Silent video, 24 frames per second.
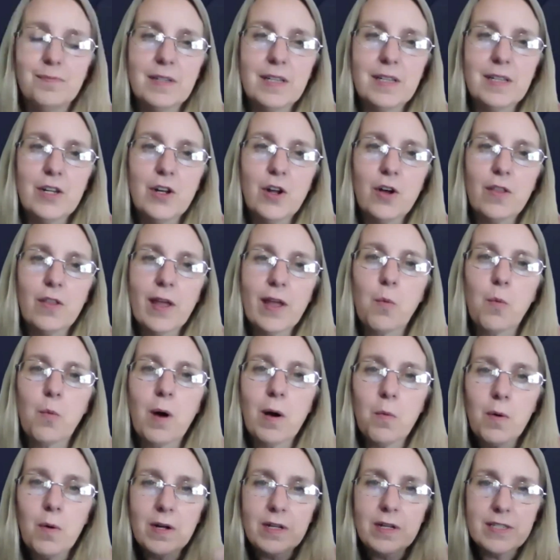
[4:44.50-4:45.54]
like,
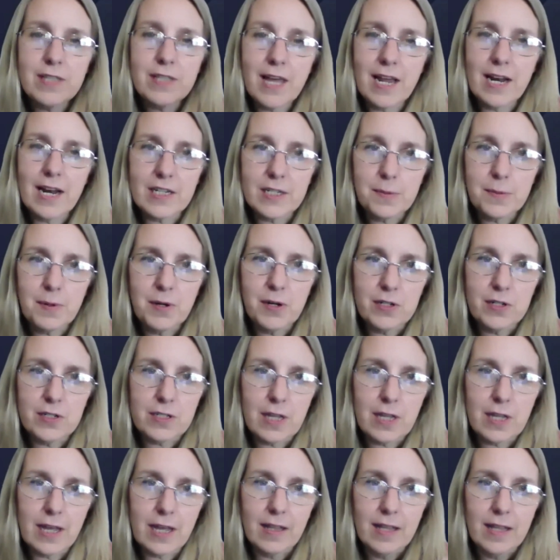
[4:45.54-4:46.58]
what was that experience
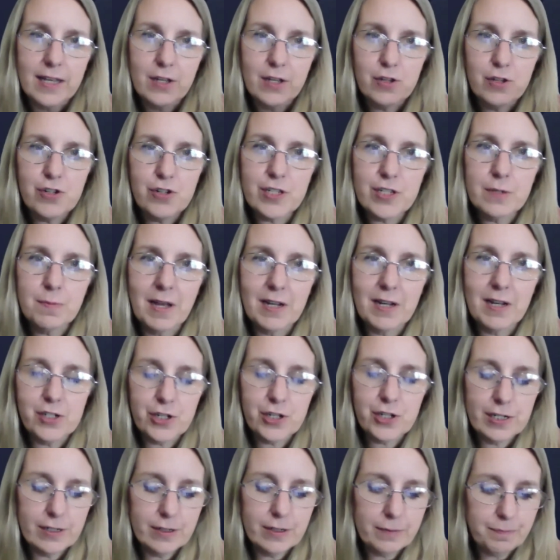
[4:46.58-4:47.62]
like? Like you just
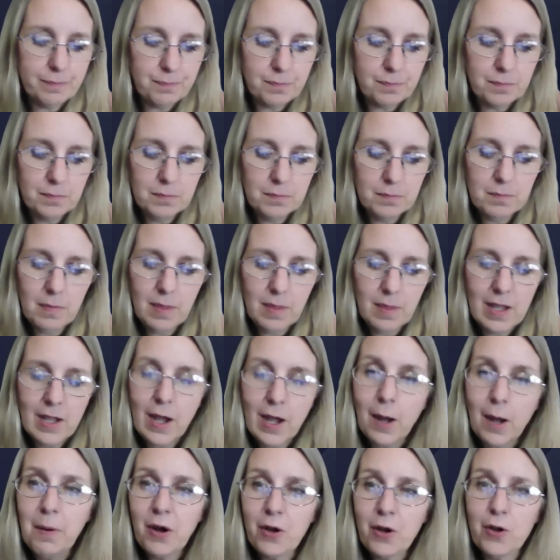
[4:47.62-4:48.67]
mentioned
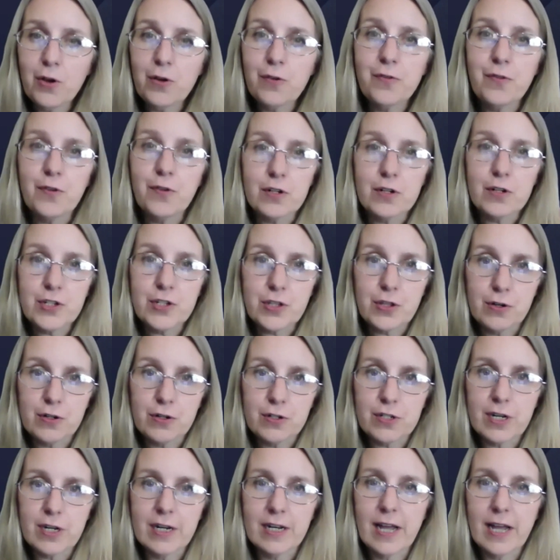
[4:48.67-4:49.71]
about your first
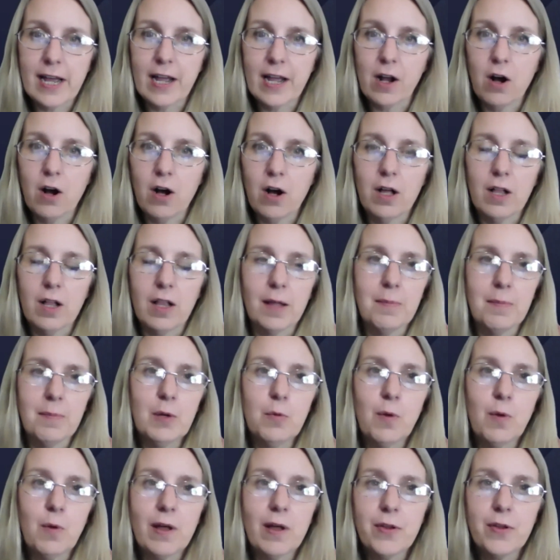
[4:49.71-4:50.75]
Thursday night call. I
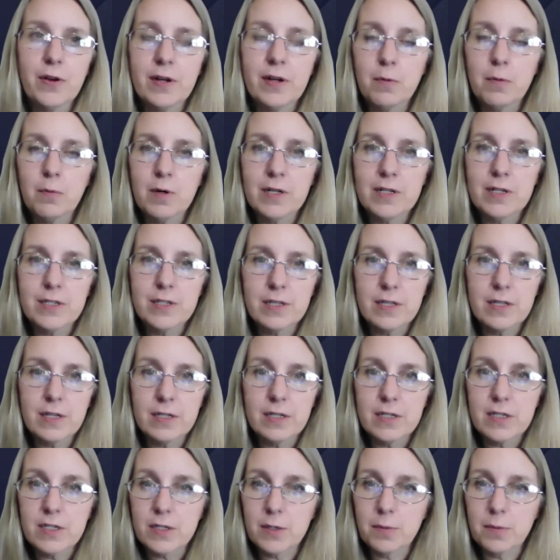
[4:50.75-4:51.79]
mean, whether it was the
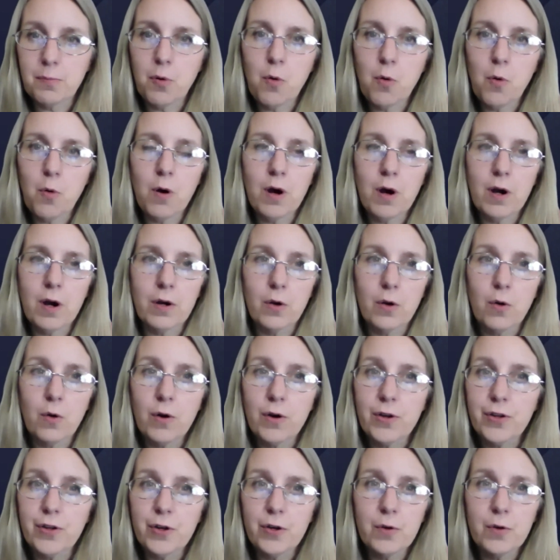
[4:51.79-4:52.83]
support or
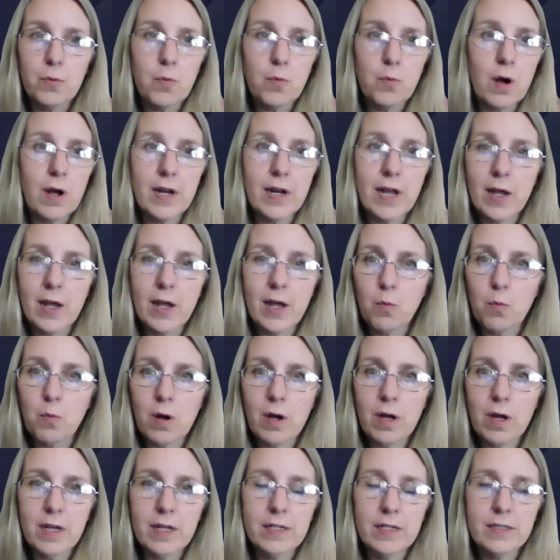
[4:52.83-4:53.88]
your
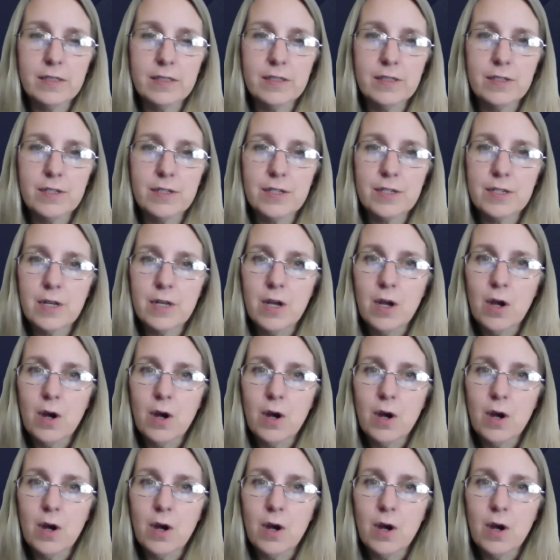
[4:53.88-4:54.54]
one-on-ones